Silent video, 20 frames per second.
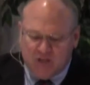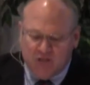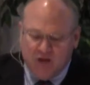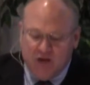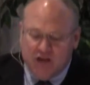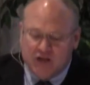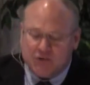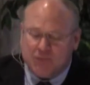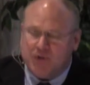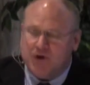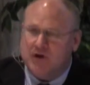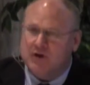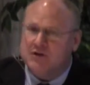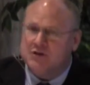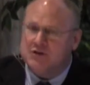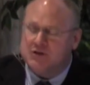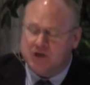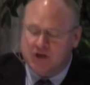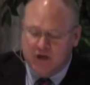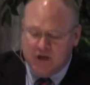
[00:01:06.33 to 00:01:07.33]
The Nez
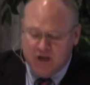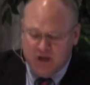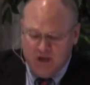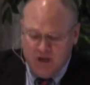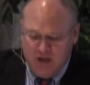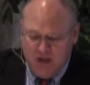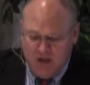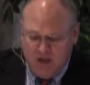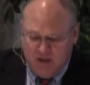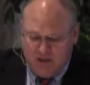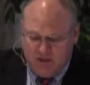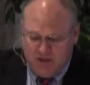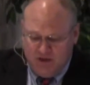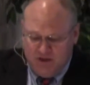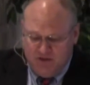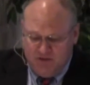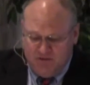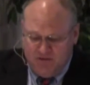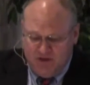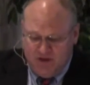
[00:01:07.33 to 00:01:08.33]
Perce
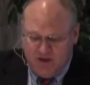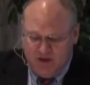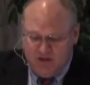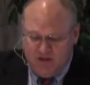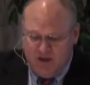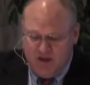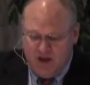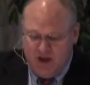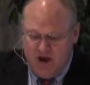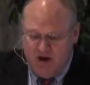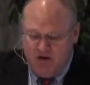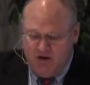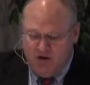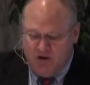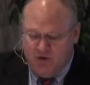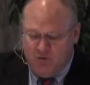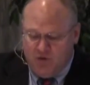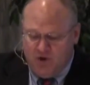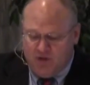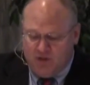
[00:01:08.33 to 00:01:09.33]
lived in the
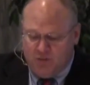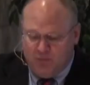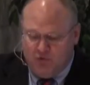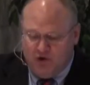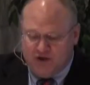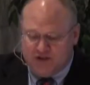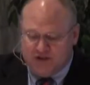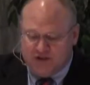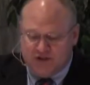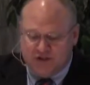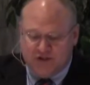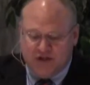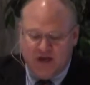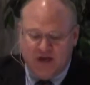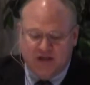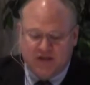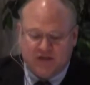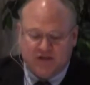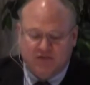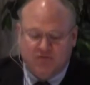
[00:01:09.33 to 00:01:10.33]
area where the present
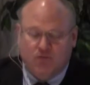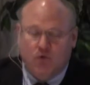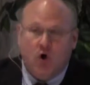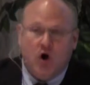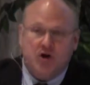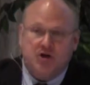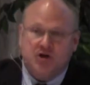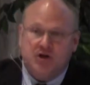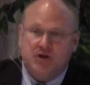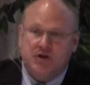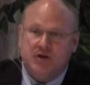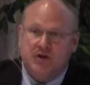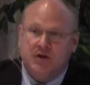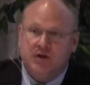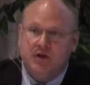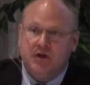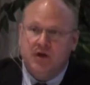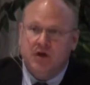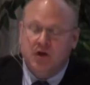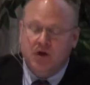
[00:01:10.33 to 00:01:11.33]
states of
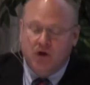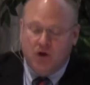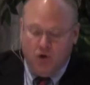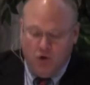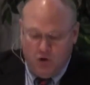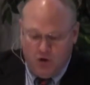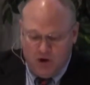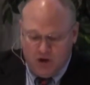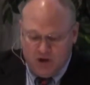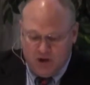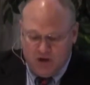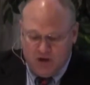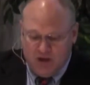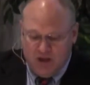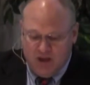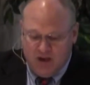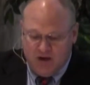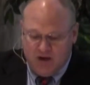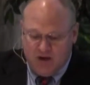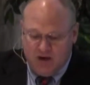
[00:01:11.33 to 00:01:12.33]
Washington,
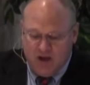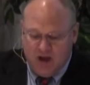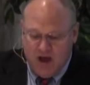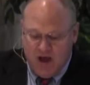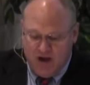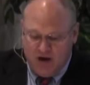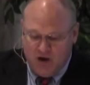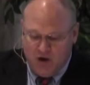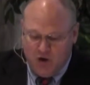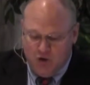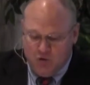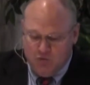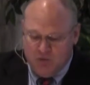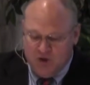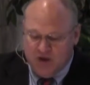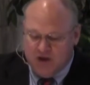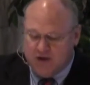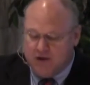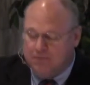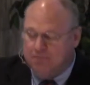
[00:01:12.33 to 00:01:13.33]
Oregon, and Idaho
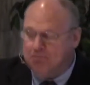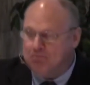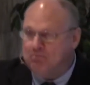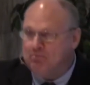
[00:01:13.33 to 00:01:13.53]
meet.